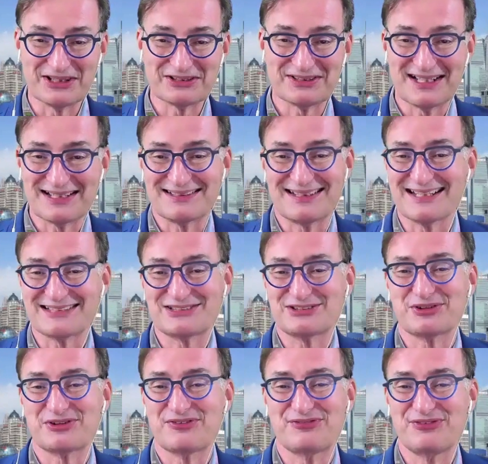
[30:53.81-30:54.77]
That's
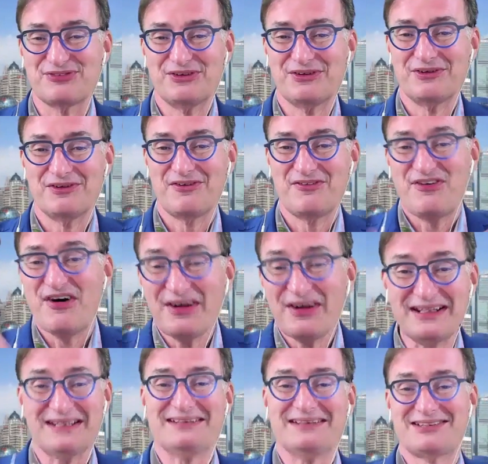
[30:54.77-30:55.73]
sort of
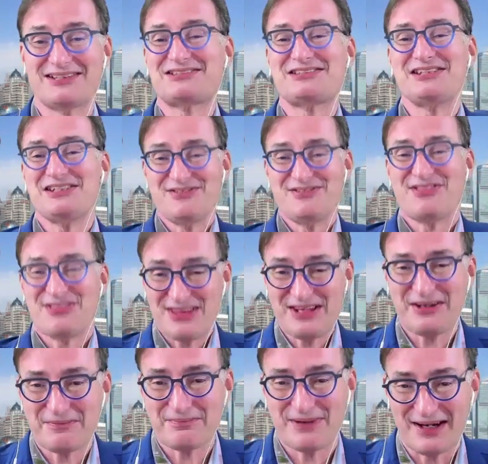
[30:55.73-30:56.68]
funny to even think
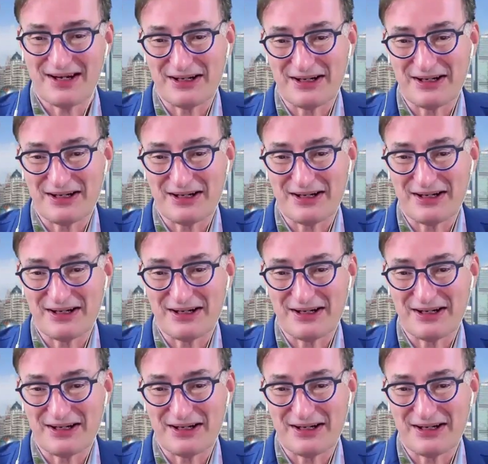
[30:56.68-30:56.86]
about it.